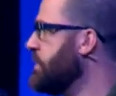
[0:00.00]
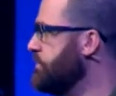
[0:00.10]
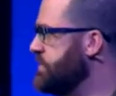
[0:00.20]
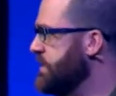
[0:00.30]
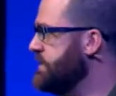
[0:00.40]

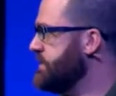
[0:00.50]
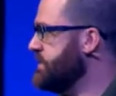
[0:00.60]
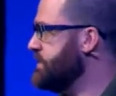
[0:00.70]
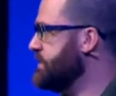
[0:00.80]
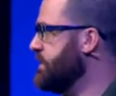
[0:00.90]
of
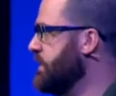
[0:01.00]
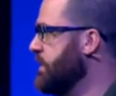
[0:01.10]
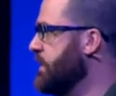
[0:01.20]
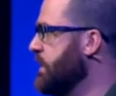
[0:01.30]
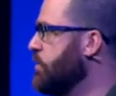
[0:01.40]
Jesus.
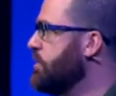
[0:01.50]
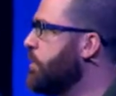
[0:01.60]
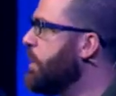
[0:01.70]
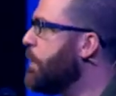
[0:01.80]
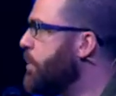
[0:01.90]
He wanted to
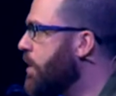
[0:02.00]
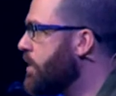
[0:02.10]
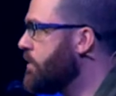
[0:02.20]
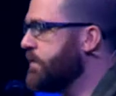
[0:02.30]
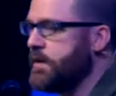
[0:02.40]
be a
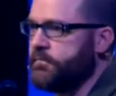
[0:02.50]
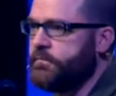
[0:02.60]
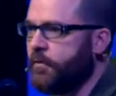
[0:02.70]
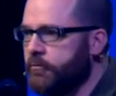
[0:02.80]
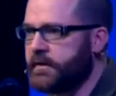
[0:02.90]
part of an
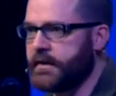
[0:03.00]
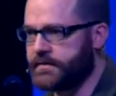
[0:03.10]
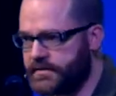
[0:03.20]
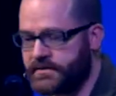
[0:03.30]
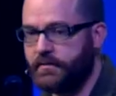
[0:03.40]
unfolding
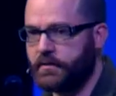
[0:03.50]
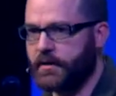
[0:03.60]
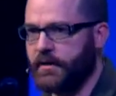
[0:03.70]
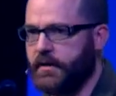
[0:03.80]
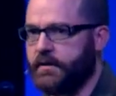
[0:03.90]
story.